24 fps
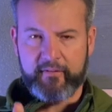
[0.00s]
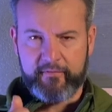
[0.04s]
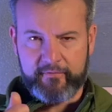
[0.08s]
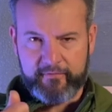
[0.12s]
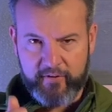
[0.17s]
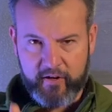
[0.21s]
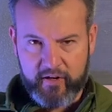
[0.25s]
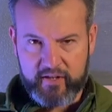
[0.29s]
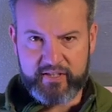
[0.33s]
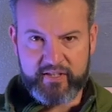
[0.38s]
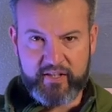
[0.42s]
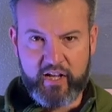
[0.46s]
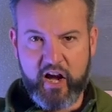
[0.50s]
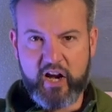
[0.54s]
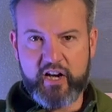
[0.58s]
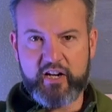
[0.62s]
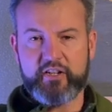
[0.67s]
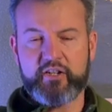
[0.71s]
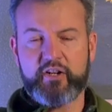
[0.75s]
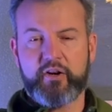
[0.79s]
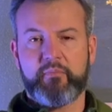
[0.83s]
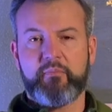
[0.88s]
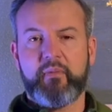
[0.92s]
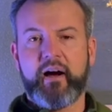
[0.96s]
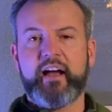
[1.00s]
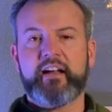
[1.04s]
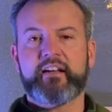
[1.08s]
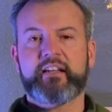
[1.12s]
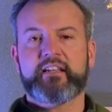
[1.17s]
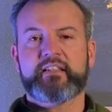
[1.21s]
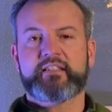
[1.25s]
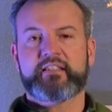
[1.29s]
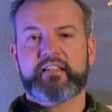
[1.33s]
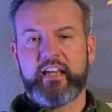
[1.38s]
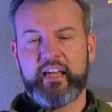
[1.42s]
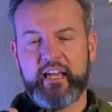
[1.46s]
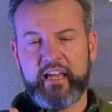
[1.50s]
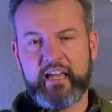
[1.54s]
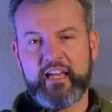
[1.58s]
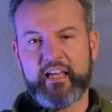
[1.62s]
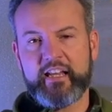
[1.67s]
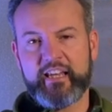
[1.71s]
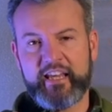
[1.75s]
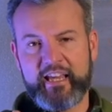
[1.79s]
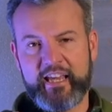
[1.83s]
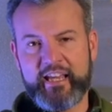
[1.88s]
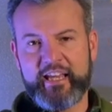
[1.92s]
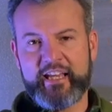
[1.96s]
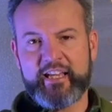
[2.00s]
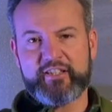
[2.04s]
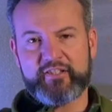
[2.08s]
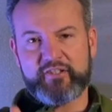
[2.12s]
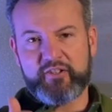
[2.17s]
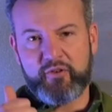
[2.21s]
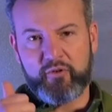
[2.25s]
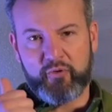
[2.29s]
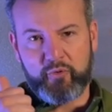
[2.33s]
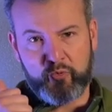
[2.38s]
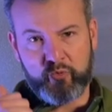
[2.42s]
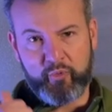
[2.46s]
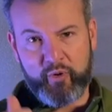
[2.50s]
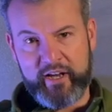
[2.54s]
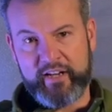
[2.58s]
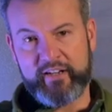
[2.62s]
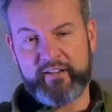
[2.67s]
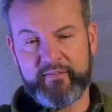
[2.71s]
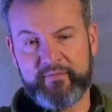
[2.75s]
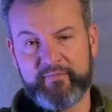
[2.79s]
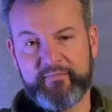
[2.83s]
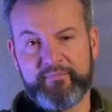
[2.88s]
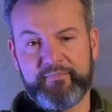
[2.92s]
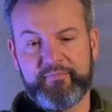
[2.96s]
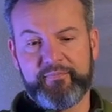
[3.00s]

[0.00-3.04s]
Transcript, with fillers: first thought in your mind is, It is written.